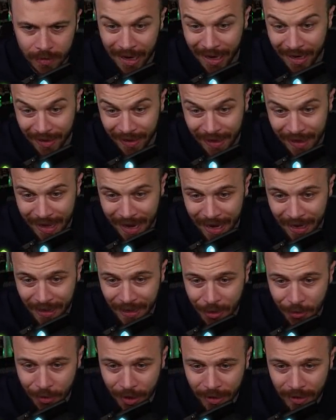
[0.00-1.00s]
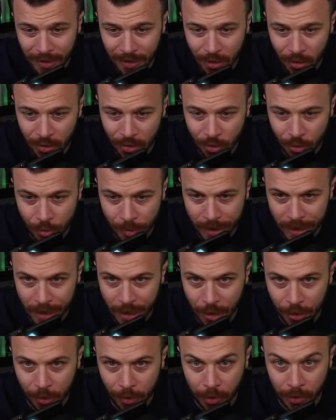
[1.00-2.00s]
And 90 rated Donnarumma
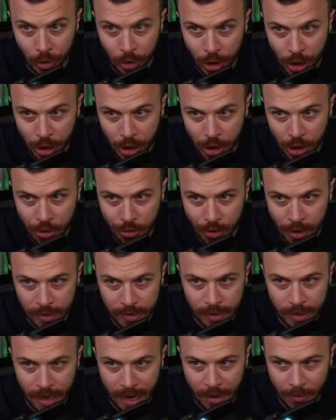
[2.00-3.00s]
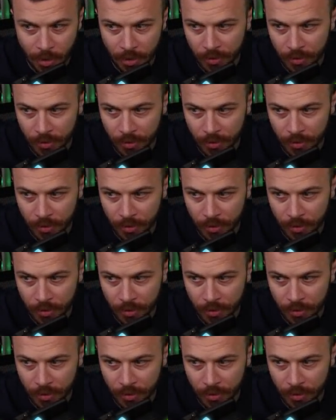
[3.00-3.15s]
goal. GG, Crossy, game